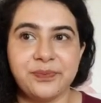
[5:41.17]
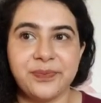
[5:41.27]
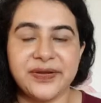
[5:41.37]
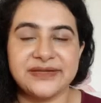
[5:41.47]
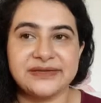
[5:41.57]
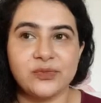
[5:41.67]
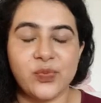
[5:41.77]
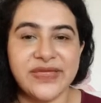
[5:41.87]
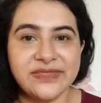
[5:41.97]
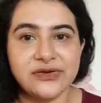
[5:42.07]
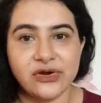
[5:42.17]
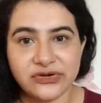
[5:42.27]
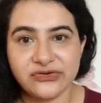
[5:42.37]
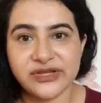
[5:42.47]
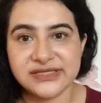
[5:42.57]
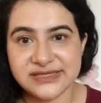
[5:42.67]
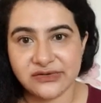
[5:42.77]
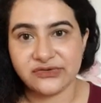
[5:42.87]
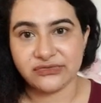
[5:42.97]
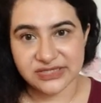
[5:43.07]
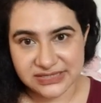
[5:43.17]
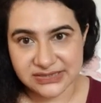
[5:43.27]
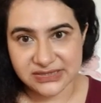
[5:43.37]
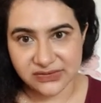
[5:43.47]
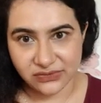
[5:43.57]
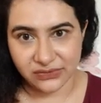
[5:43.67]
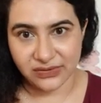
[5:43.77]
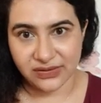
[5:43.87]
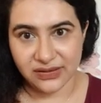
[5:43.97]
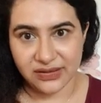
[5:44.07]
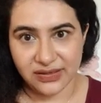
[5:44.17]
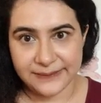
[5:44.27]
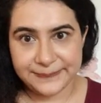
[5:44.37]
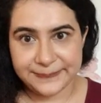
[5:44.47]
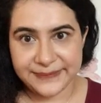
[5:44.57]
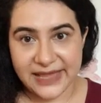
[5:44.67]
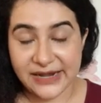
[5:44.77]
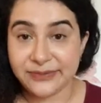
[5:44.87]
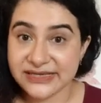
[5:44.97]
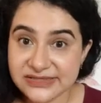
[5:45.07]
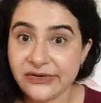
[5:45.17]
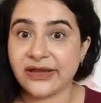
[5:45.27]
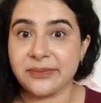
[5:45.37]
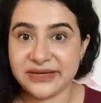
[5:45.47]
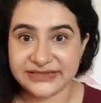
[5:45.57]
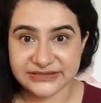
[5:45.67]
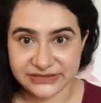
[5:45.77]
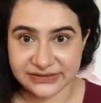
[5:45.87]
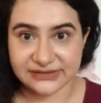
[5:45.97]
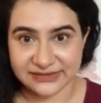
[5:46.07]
but when the doctor reads out the risk to you and makes a recommendation,